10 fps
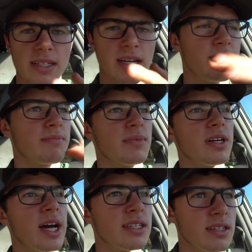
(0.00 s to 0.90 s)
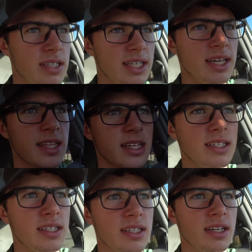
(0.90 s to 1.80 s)
the time you guys are seeing
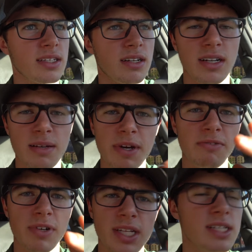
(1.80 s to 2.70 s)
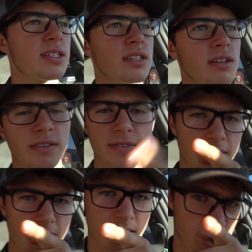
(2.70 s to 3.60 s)
this has already been released, so if
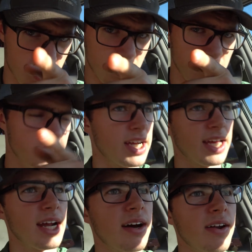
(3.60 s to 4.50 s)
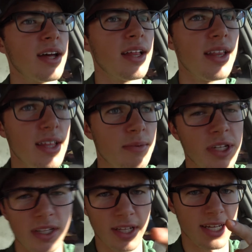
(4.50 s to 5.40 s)
you haven't seen it, go check it out.
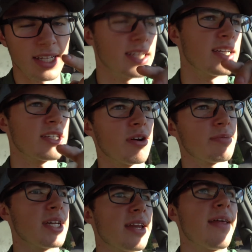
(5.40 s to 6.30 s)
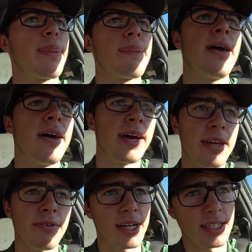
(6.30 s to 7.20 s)
Put the link in the description.
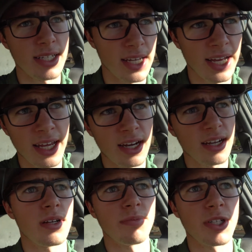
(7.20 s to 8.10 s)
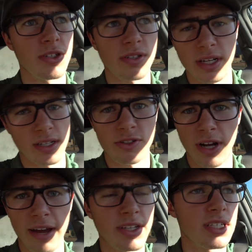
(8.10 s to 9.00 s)
Anyway, tonight I'm just gonna
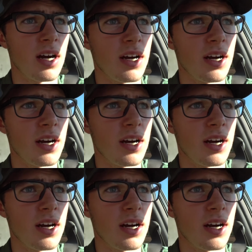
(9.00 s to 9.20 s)
drive into